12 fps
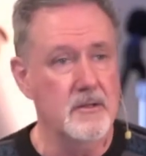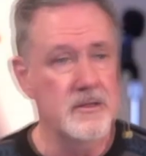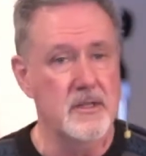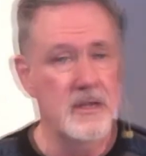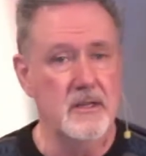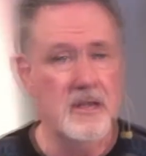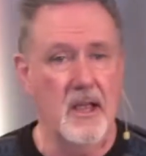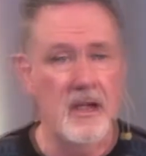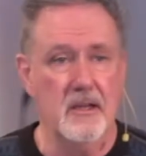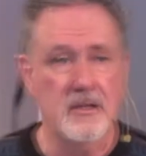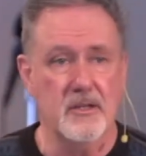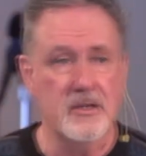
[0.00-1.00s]
He
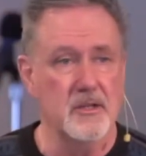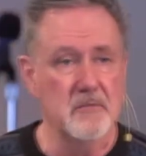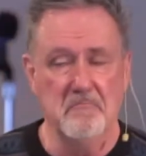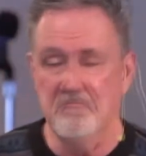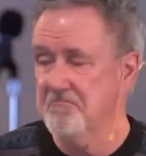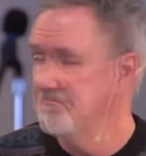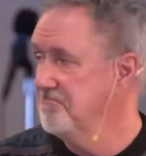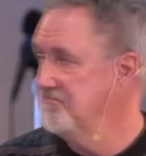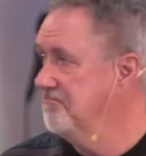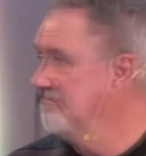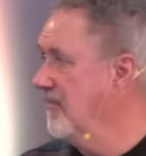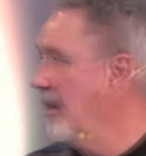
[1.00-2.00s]
takes
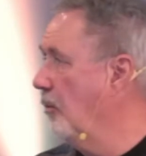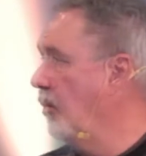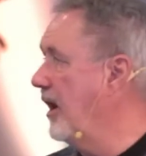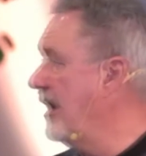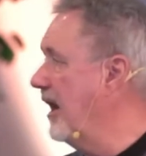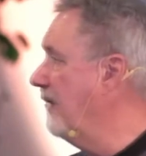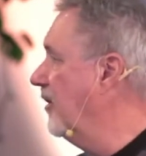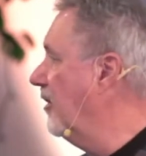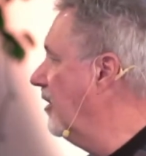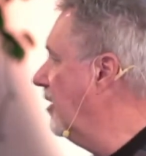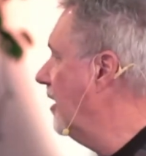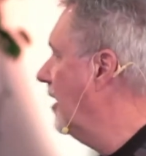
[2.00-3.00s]
whatever